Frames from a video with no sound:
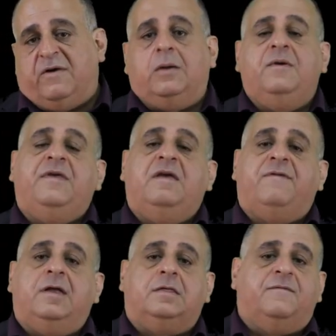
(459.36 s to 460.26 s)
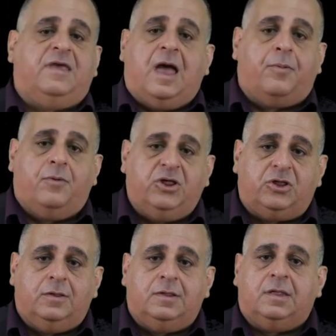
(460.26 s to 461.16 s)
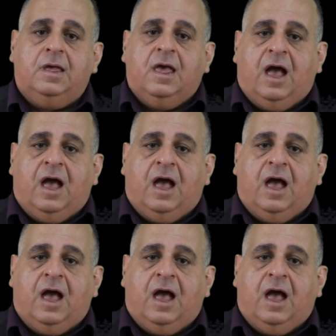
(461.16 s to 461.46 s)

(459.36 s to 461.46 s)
Following the events of the apparitions,